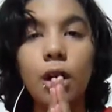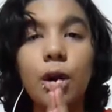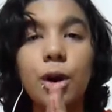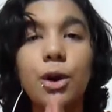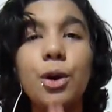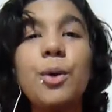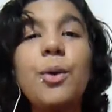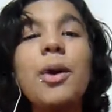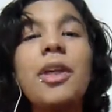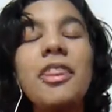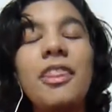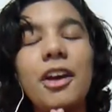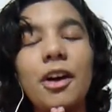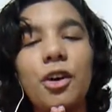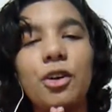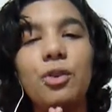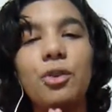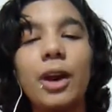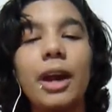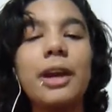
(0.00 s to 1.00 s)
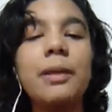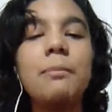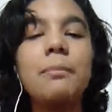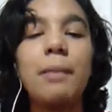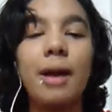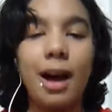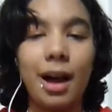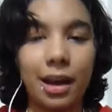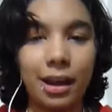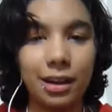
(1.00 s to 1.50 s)
Who in their right
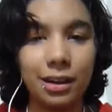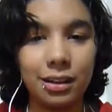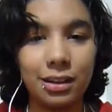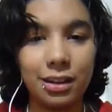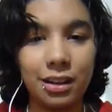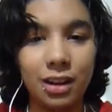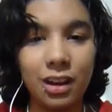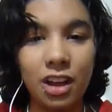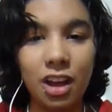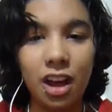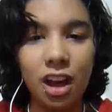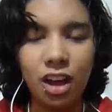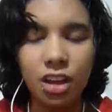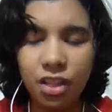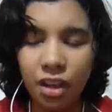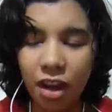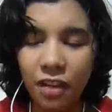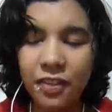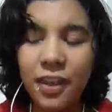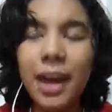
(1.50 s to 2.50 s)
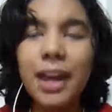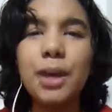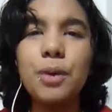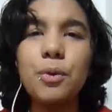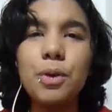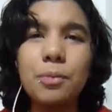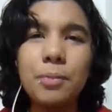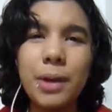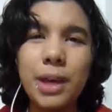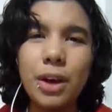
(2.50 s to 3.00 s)
mind thought that it
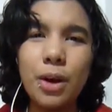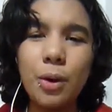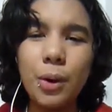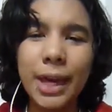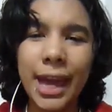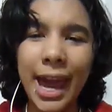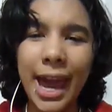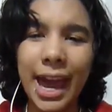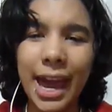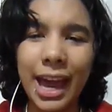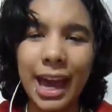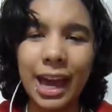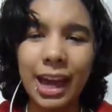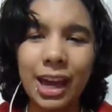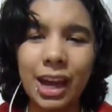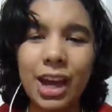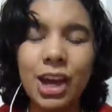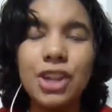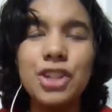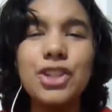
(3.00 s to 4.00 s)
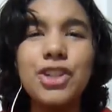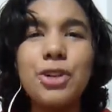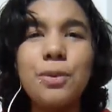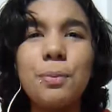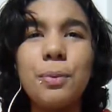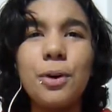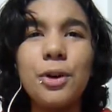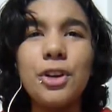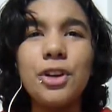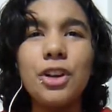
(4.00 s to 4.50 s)
would be okay to
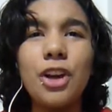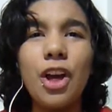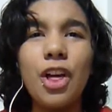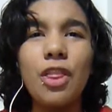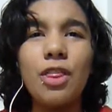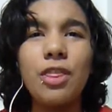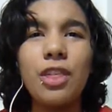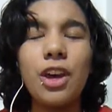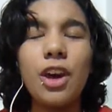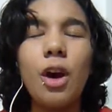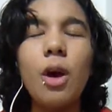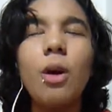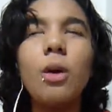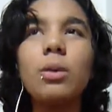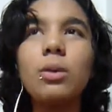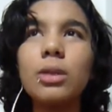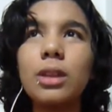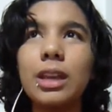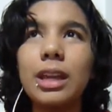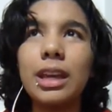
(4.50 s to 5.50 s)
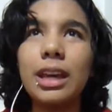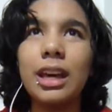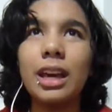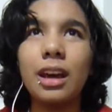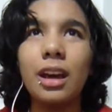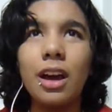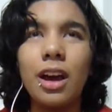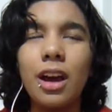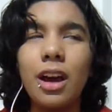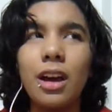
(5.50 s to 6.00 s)
put the
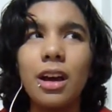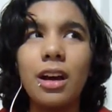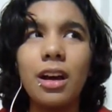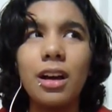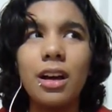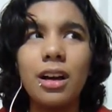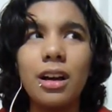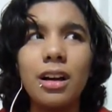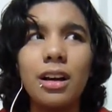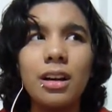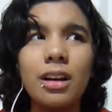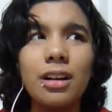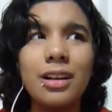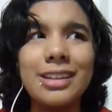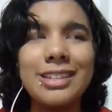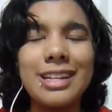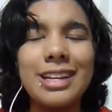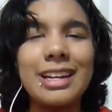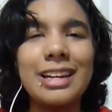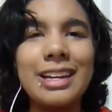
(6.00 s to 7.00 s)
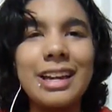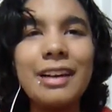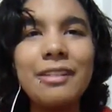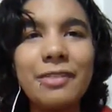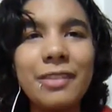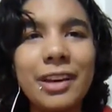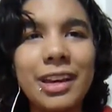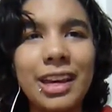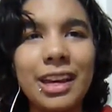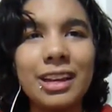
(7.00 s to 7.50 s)
only
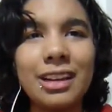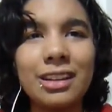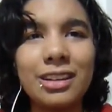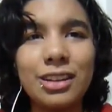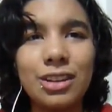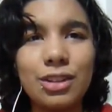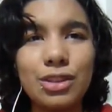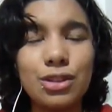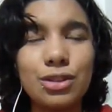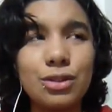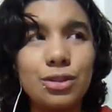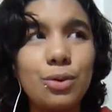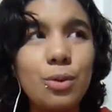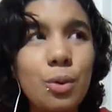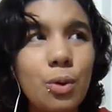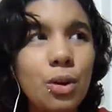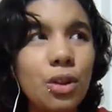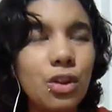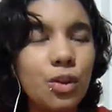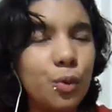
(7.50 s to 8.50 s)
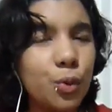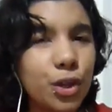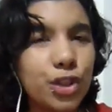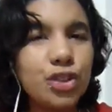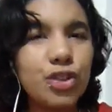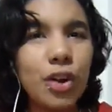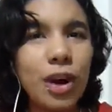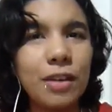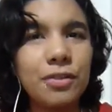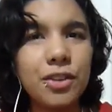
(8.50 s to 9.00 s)
significant school of
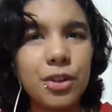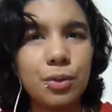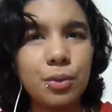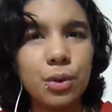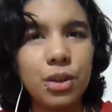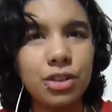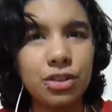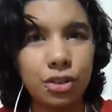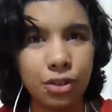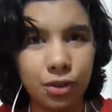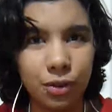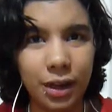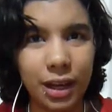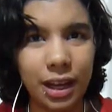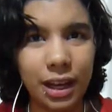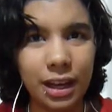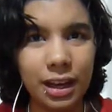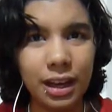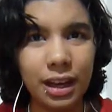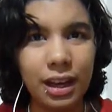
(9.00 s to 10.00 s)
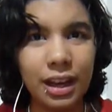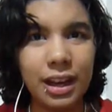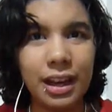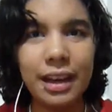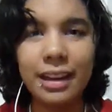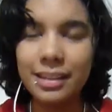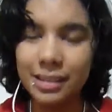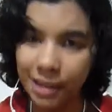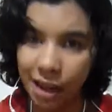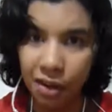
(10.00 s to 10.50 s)
witchcraft and wizardry
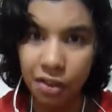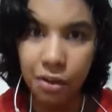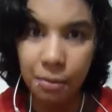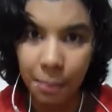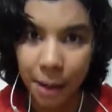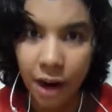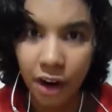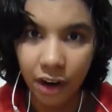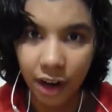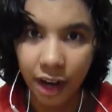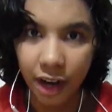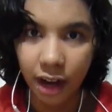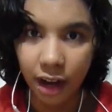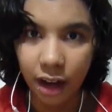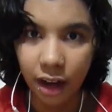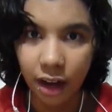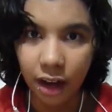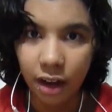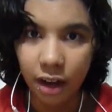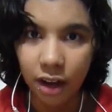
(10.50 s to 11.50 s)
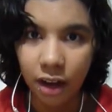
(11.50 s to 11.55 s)
in South America,